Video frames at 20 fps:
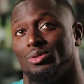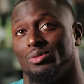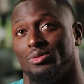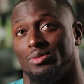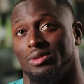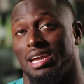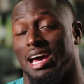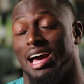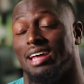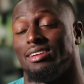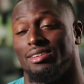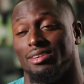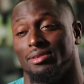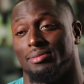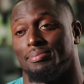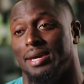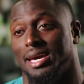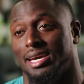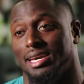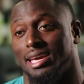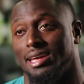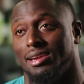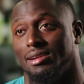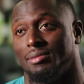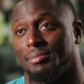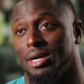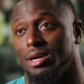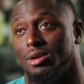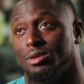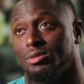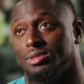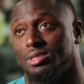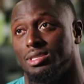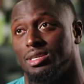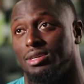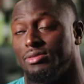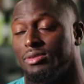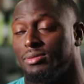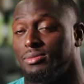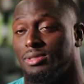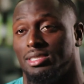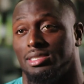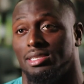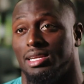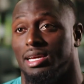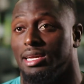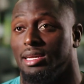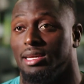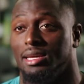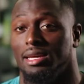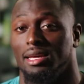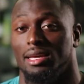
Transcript: When I look back at it in my own self, I'm just like,